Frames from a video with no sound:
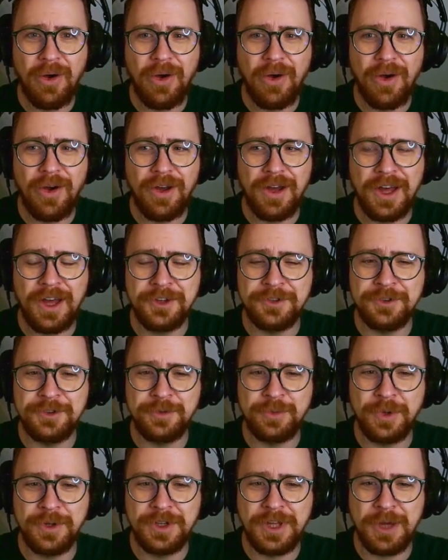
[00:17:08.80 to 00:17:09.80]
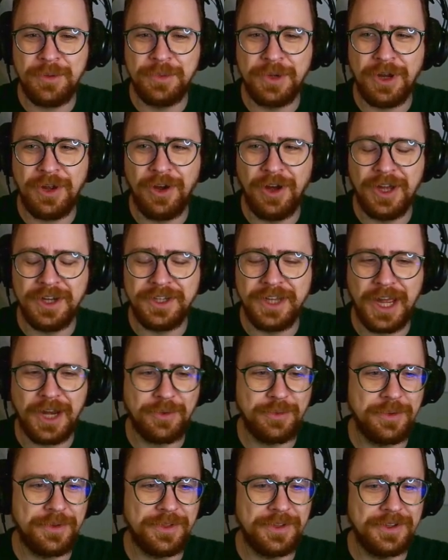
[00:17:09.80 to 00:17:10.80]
How does one come in contact with it?